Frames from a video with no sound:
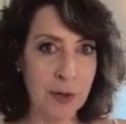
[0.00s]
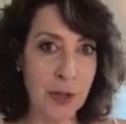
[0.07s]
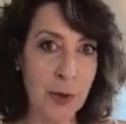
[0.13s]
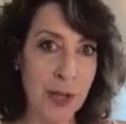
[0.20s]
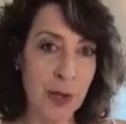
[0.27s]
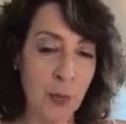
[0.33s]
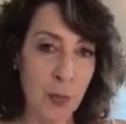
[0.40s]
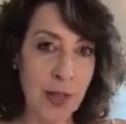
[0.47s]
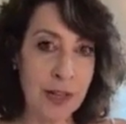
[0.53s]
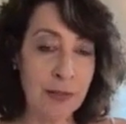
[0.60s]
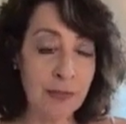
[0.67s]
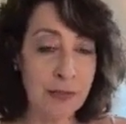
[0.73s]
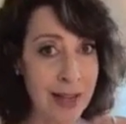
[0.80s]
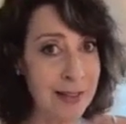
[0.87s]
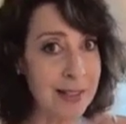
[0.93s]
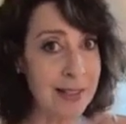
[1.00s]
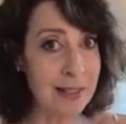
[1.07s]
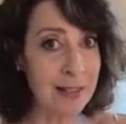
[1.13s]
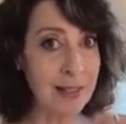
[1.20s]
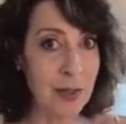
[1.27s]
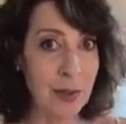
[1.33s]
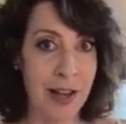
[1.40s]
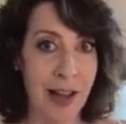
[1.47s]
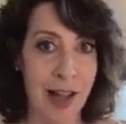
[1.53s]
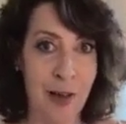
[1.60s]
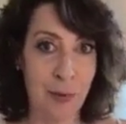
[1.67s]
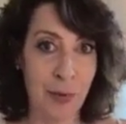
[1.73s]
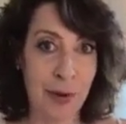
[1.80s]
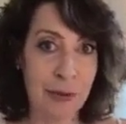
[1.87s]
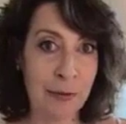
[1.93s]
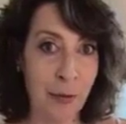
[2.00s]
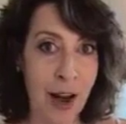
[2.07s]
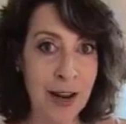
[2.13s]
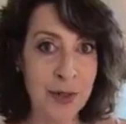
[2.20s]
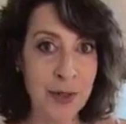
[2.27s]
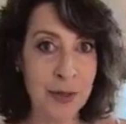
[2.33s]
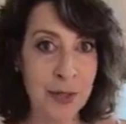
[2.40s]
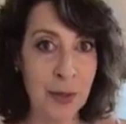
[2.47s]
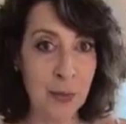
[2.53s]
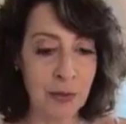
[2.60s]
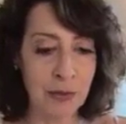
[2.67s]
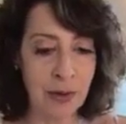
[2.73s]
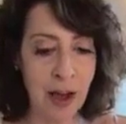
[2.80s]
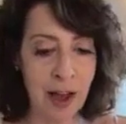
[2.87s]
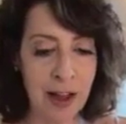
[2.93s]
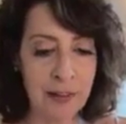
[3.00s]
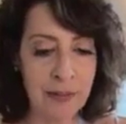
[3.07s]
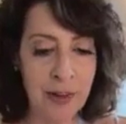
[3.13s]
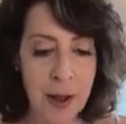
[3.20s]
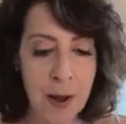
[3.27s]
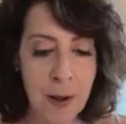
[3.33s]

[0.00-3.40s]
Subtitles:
So you can reinvent, you can refresh, you can revive.